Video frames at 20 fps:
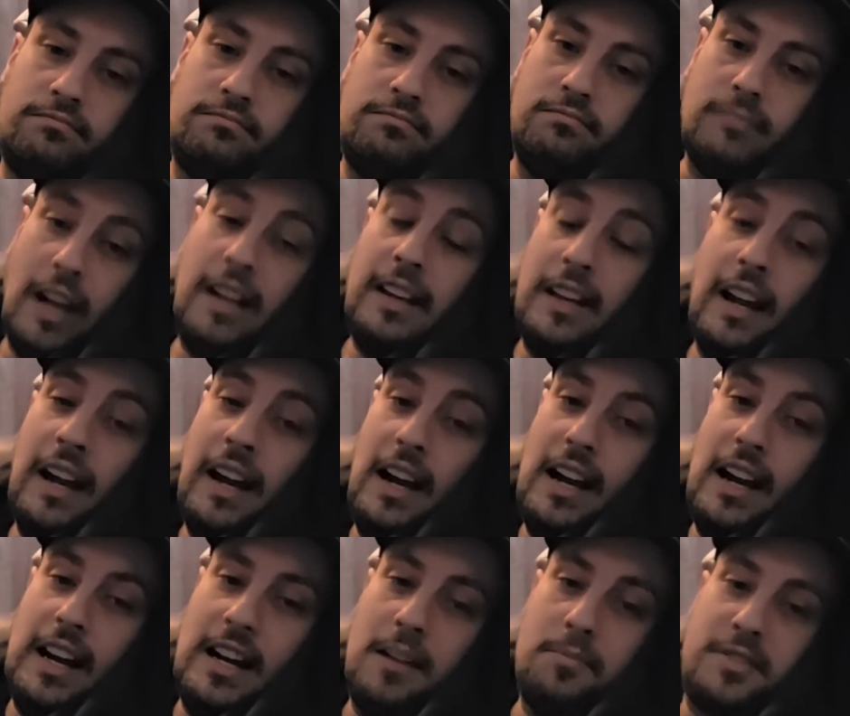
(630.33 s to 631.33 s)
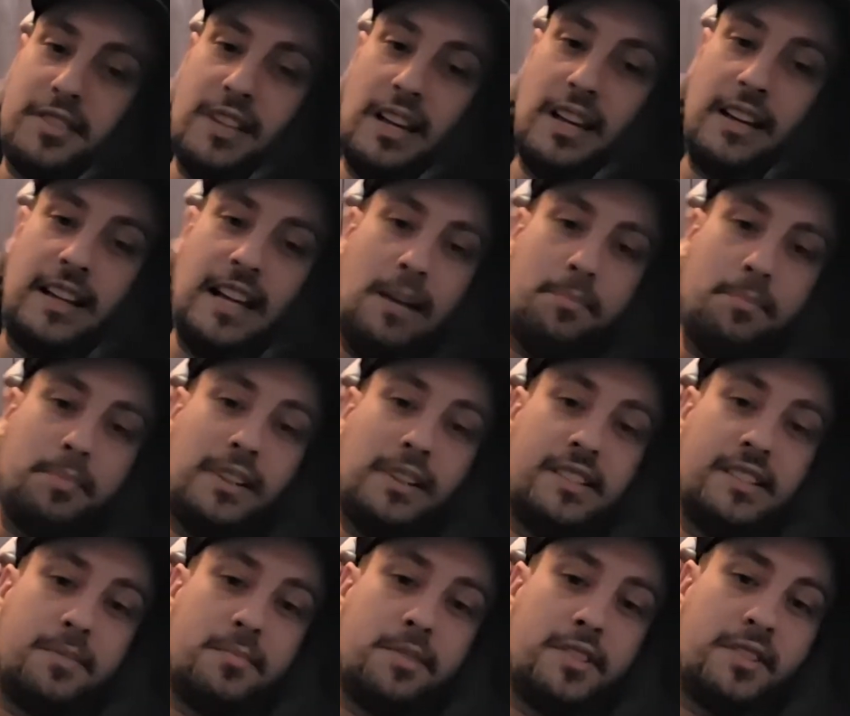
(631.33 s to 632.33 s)
And yeah, I am saying
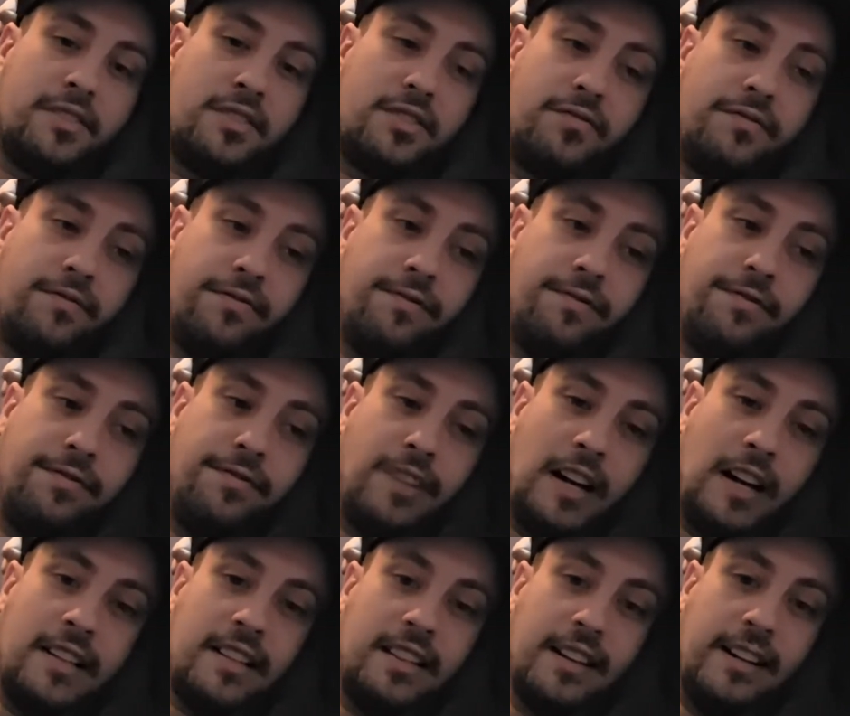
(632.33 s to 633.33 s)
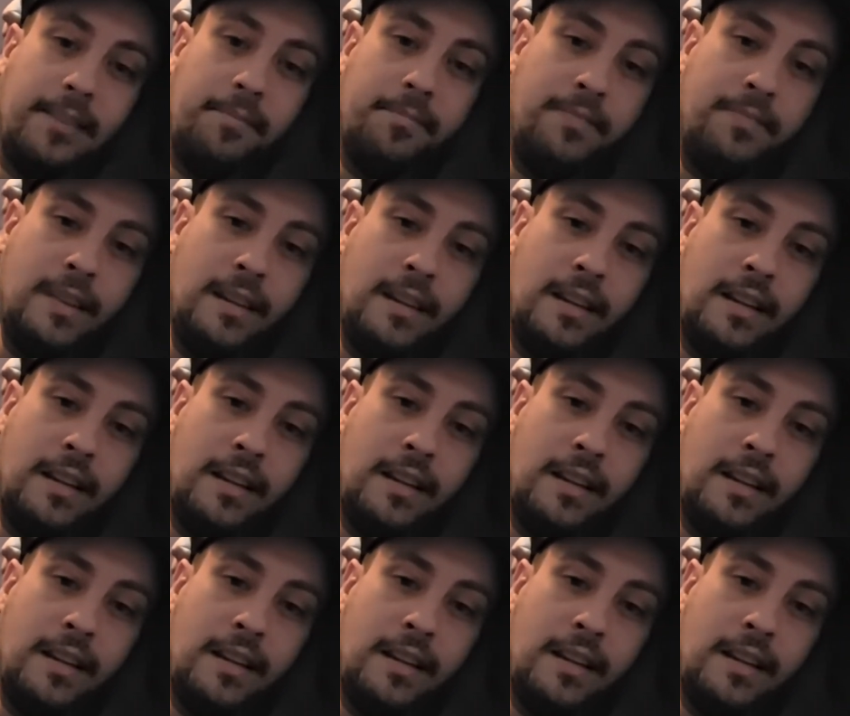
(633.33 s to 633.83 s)
capitalism is fucked up.